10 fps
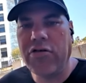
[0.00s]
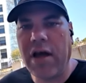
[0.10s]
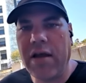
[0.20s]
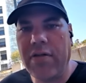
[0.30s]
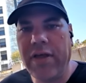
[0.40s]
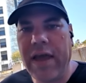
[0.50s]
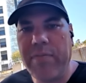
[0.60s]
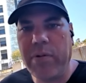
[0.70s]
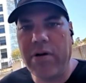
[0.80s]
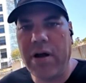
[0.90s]
shine a
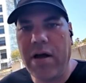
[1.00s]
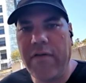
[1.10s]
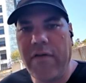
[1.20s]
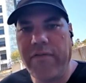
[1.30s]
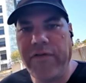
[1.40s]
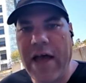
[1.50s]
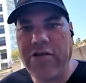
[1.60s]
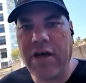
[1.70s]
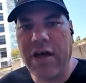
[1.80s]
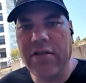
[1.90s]
lamp or a
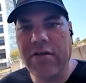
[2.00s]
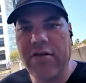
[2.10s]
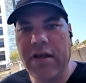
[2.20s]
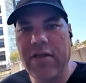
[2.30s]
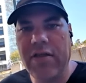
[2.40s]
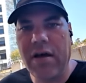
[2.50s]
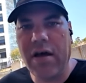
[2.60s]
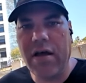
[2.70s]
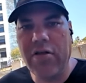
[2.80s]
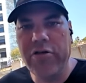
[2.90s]
flashlight to see
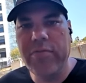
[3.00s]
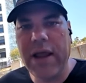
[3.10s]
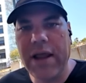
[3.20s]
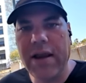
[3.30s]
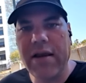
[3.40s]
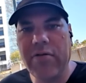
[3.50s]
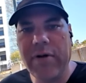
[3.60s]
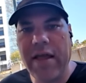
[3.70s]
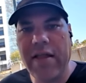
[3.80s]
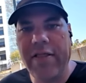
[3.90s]
the illuminate it
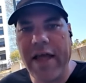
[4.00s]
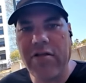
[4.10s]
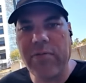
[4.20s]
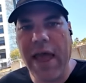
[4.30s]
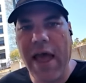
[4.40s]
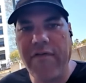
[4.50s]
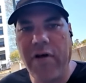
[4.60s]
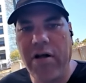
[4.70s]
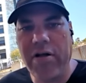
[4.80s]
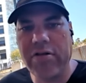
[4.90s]
unless we have
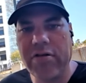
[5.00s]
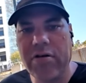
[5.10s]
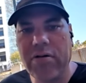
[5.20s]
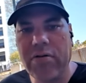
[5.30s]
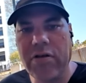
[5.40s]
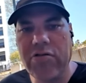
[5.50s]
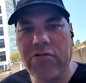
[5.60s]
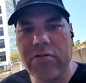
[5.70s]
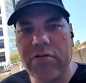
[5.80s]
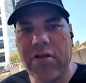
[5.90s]
also the
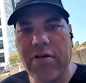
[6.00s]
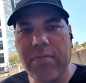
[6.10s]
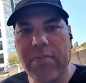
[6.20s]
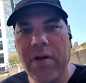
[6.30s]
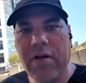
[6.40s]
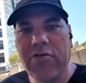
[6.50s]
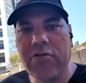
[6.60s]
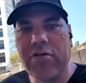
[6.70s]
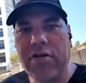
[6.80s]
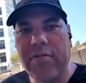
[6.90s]
Jerusalem
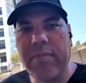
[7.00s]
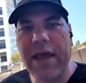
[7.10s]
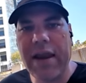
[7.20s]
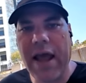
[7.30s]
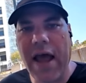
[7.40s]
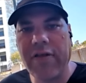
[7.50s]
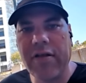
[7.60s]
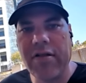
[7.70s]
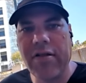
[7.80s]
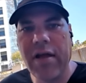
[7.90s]
and
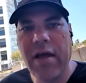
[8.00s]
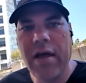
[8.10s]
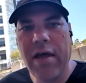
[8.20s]
Athens,